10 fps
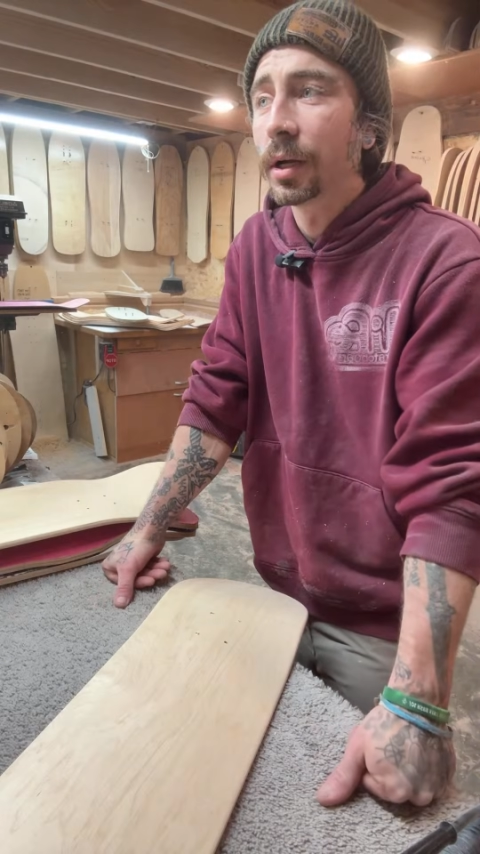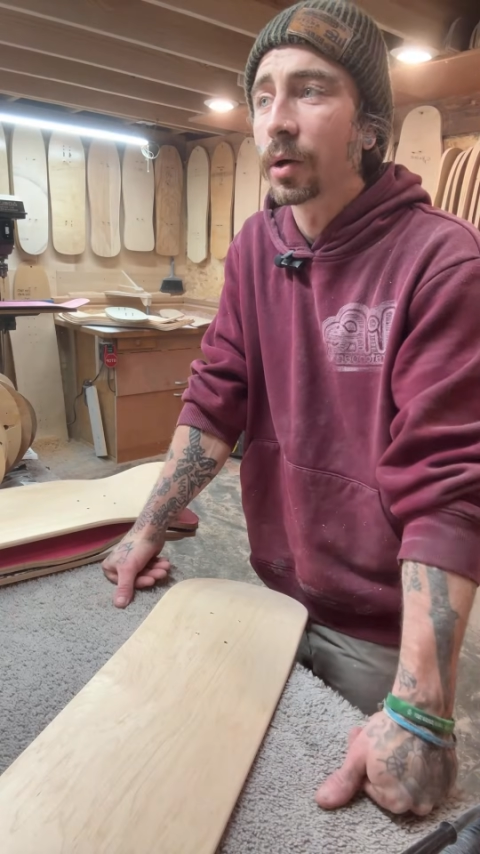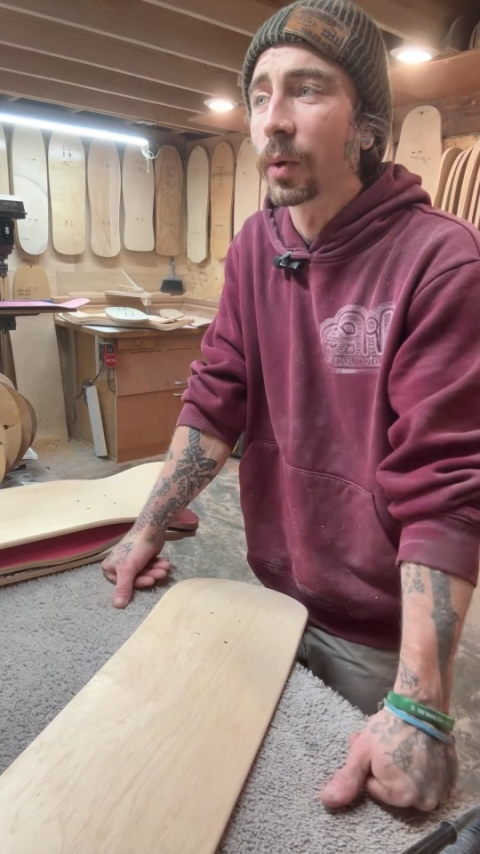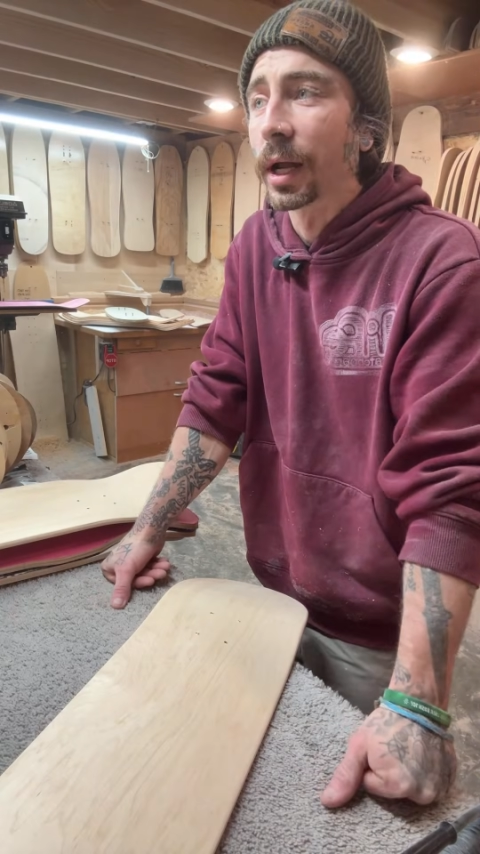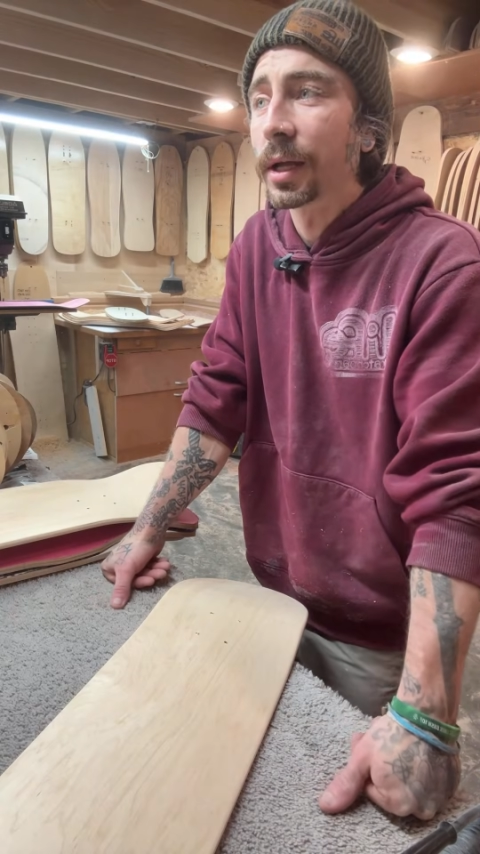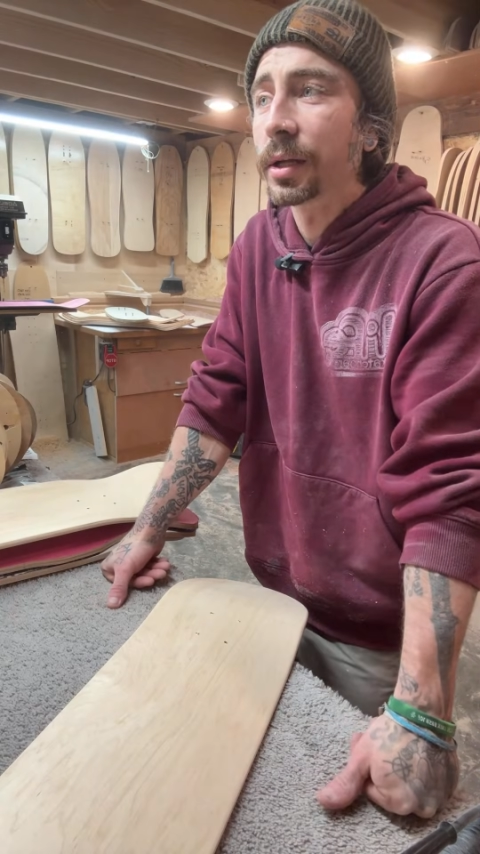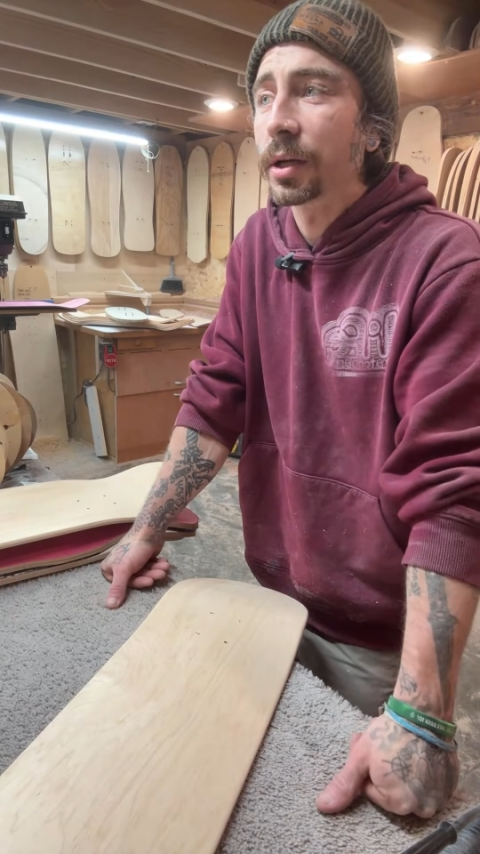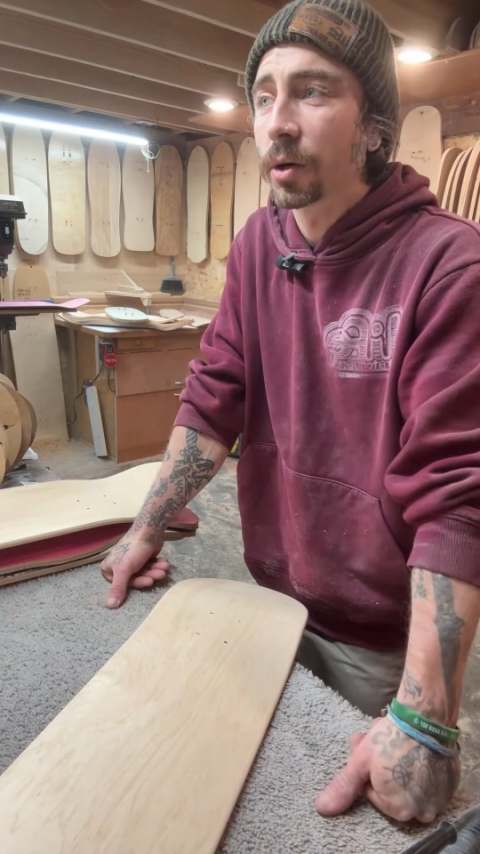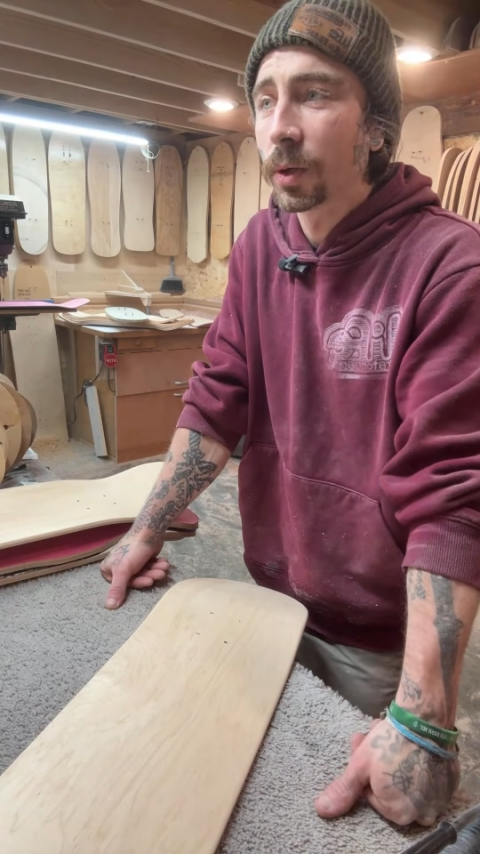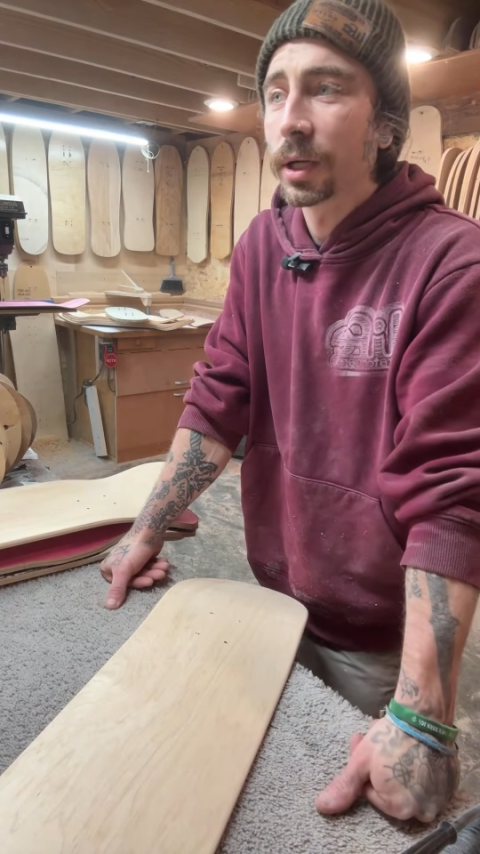when I
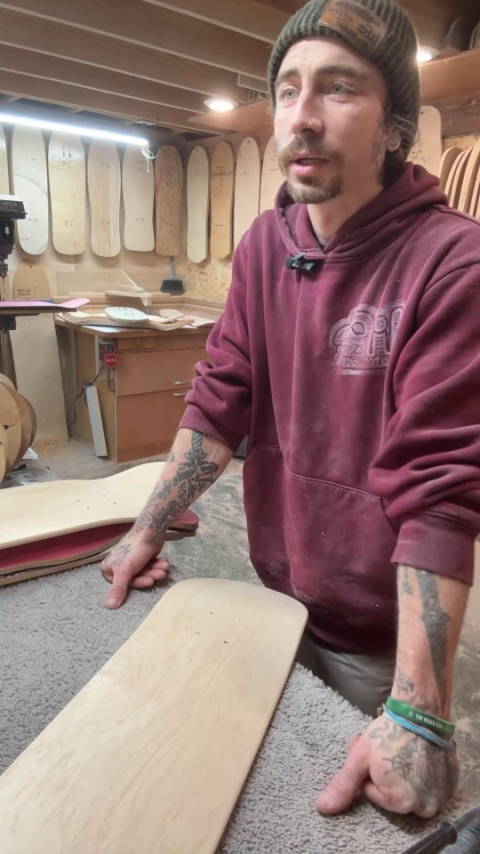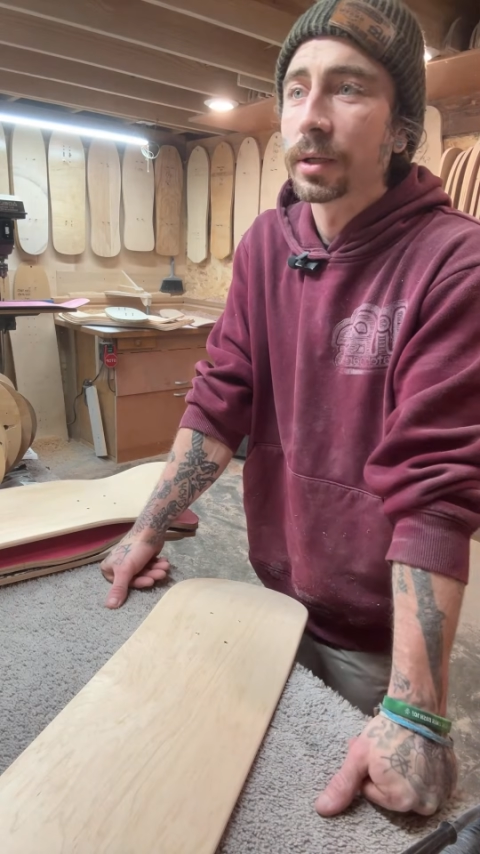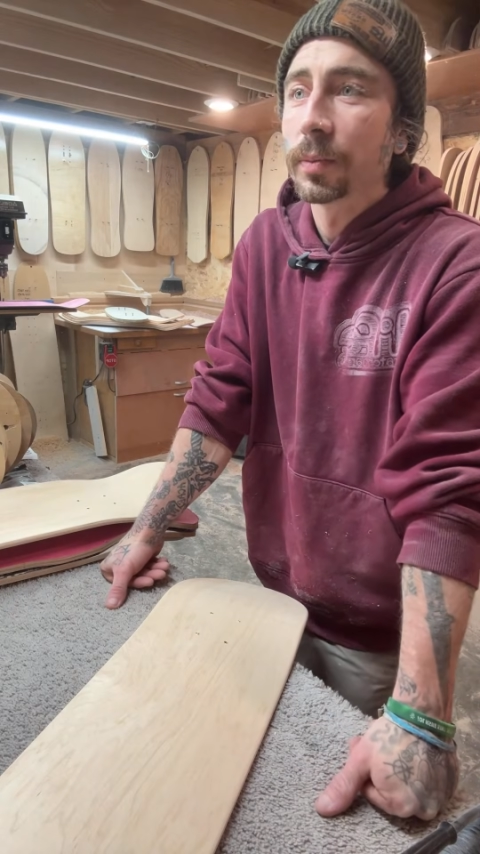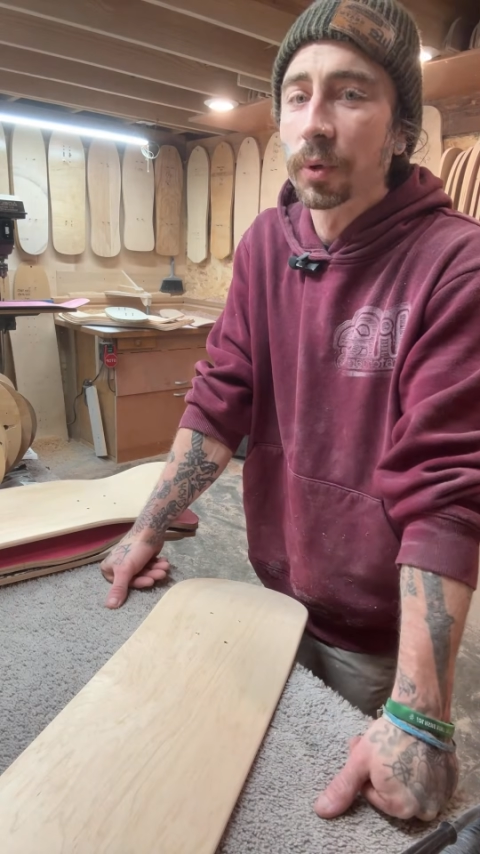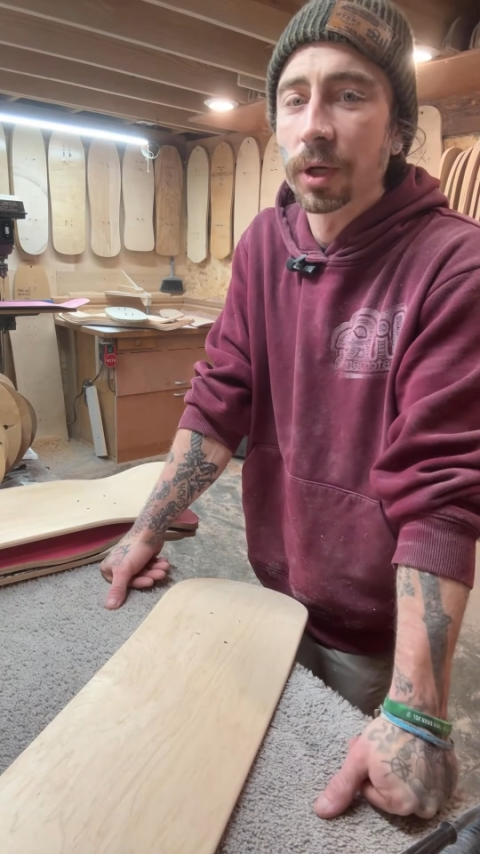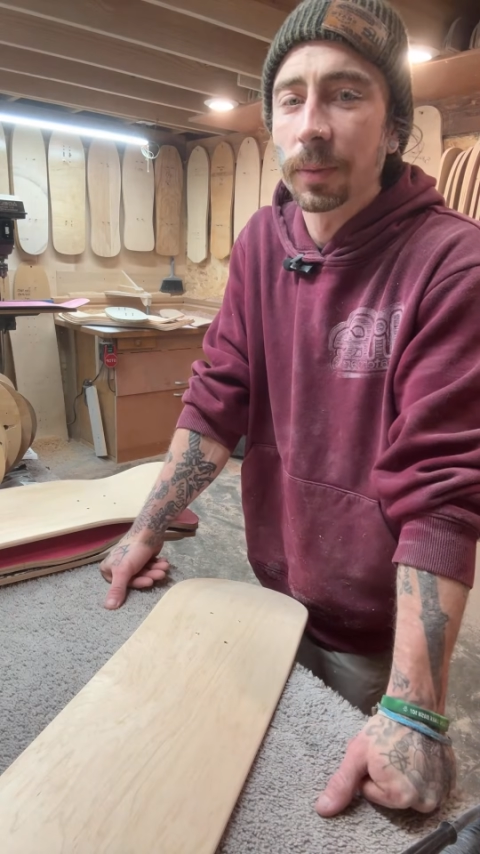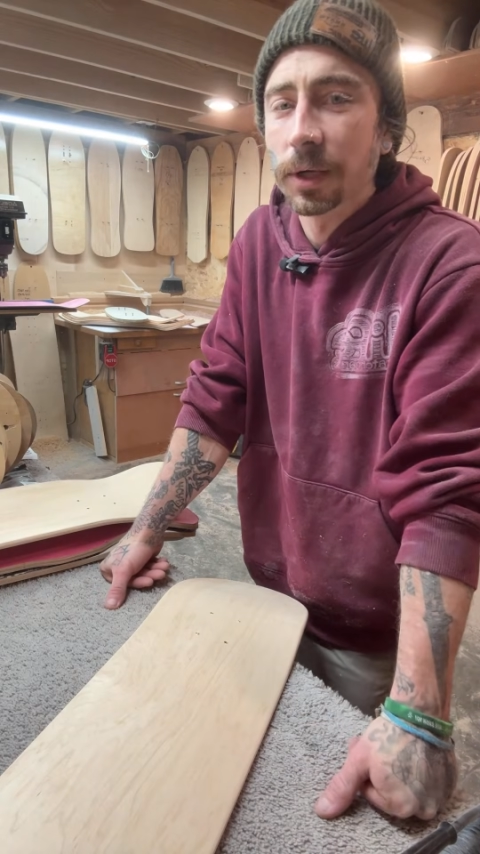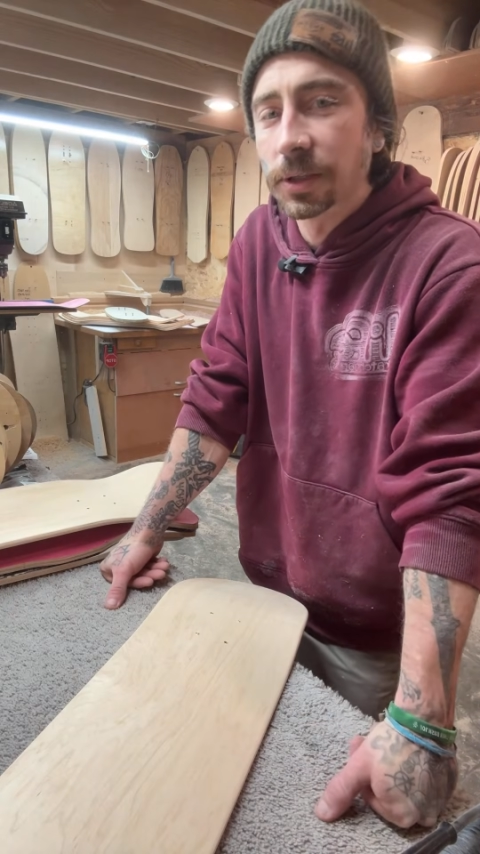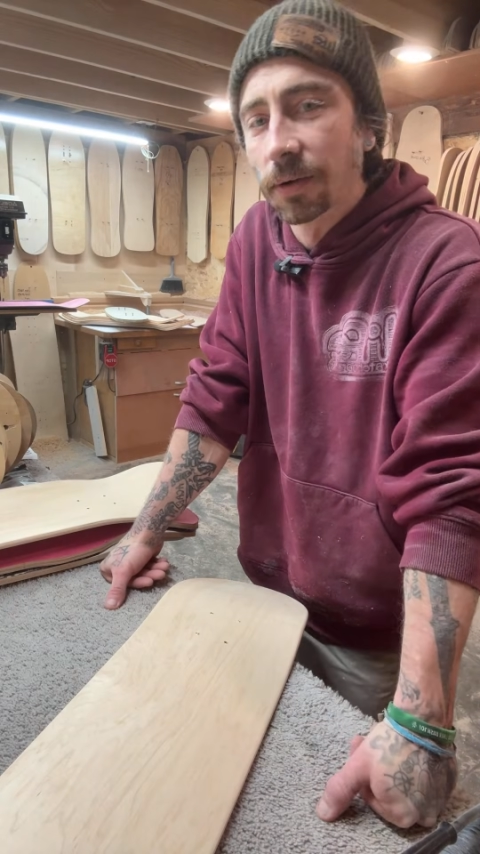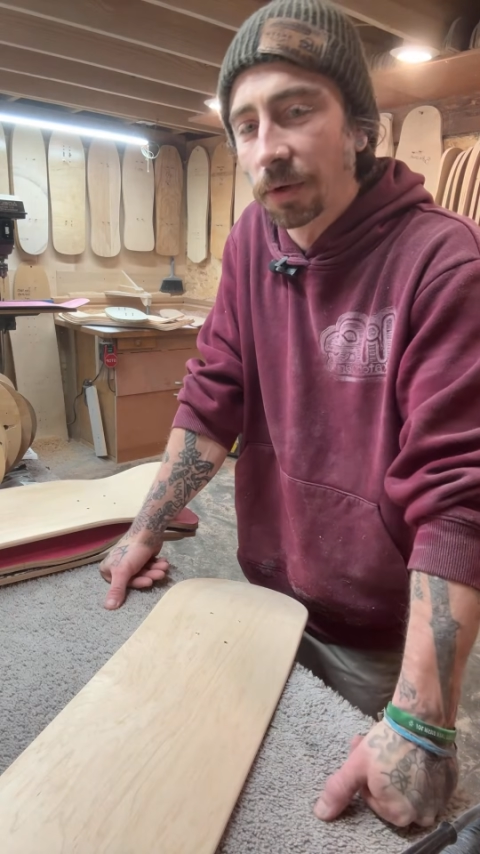quit pretty
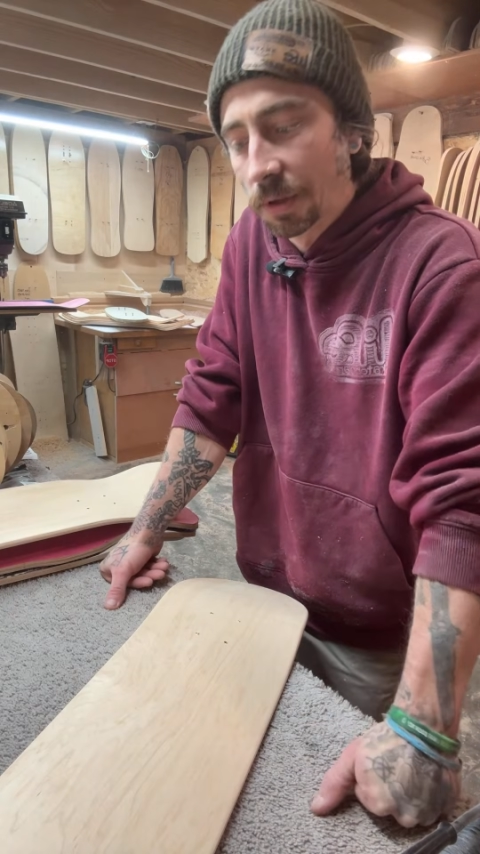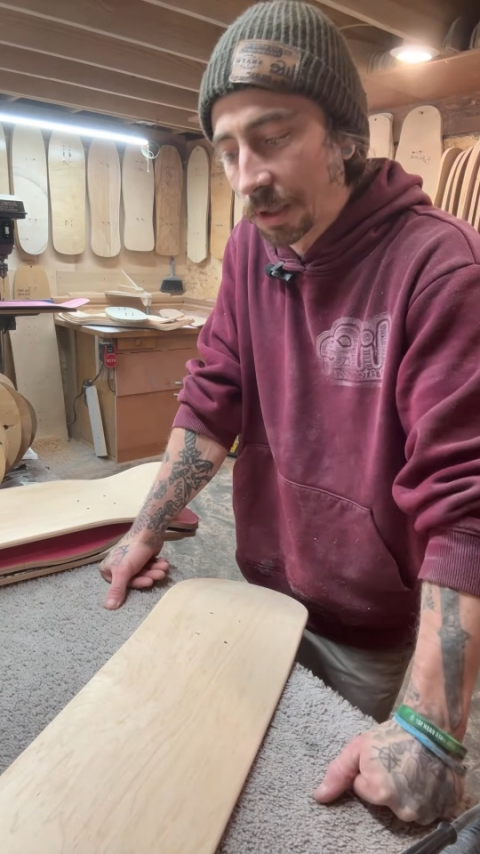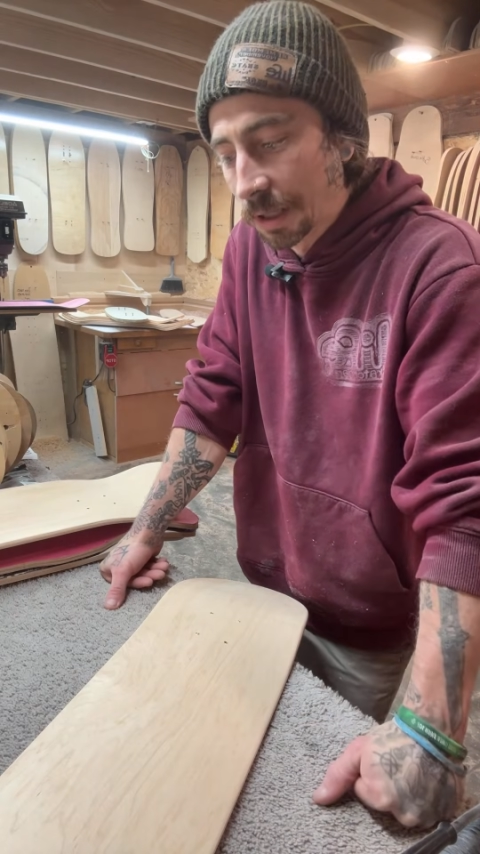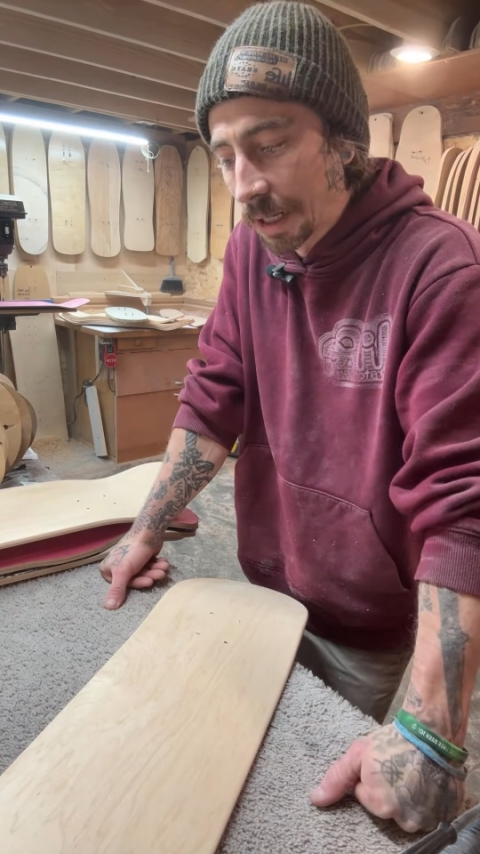much everything.